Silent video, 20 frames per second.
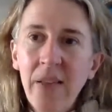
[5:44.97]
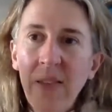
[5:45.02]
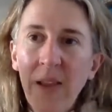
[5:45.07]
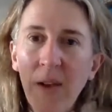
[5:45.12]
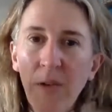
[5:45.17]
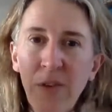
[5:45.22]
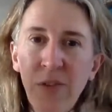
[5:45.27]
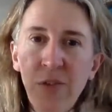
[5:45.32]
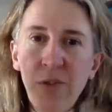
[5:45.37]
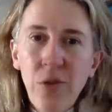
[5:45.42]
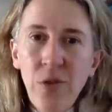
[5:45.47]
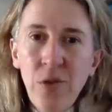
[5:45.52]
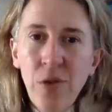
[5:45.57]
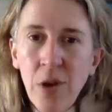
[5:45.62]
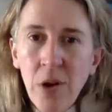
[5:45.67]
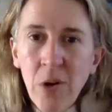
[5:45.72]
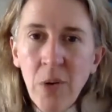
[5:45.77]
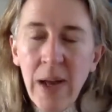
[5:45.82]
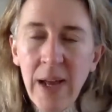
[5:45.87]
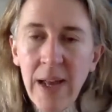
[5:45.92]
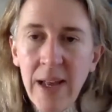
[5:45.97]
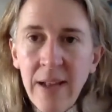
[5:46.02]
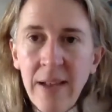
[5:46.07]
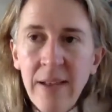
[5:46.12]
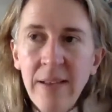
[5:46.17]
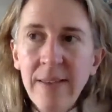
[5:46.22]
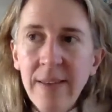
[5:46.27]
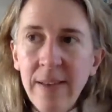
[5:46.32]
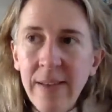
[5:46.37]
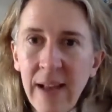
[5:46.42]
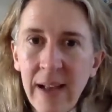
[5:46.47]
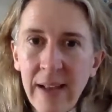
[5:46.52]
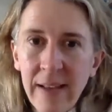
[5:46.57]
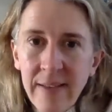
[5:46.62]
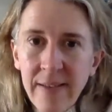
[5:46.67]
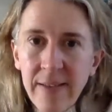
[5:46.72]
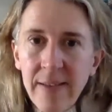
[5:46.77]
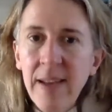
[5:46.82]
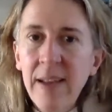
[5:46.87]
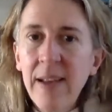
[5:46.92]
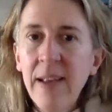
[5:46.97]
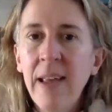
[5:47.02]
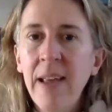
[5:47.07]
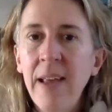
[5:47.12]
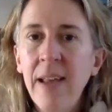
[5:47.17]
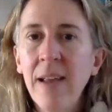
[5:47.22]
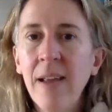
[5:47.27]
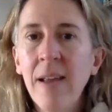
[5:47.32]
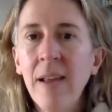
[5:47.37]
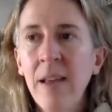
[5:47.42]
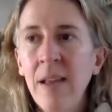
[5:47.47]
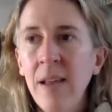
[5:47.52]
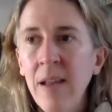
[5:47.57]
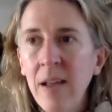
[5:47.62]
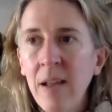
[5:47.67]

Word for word: There is no end to that seeking,